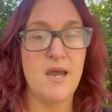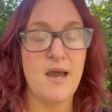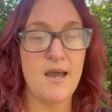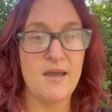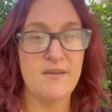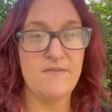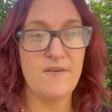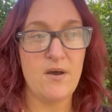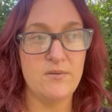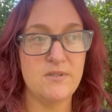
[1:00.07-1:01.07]
I
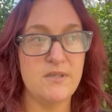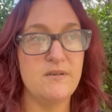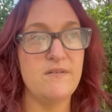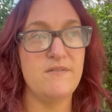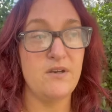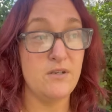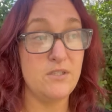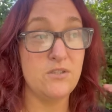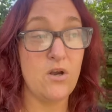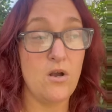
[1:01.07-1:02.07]
felt a very
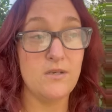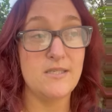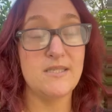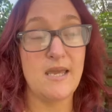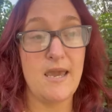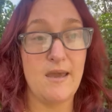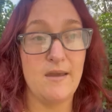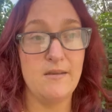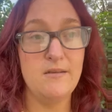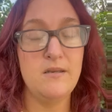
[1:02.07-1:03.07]
strong
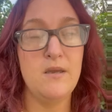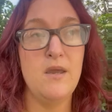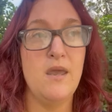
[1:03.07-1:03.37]
scan